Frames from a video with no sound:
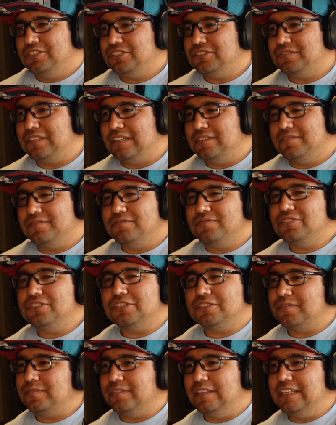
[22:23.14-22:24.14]

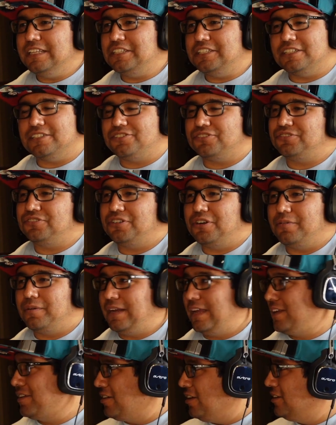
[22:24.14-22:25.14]
Legit, just throw
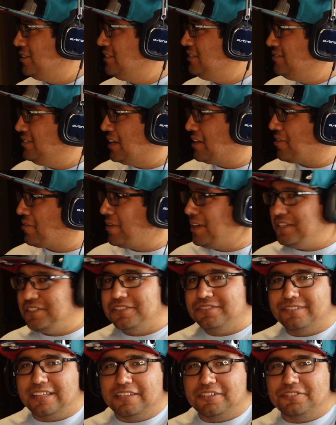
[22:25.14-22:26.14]
like all these
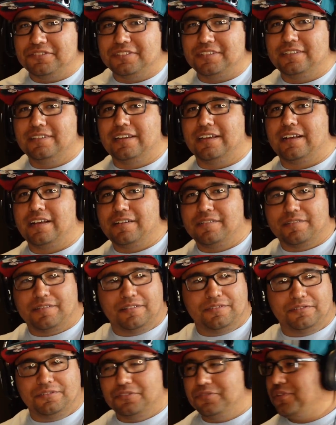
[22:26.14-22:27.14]
decorations that you see. Like, I
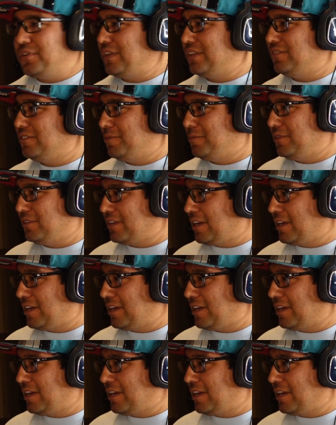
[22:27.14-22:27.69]
don't know if you can see them on the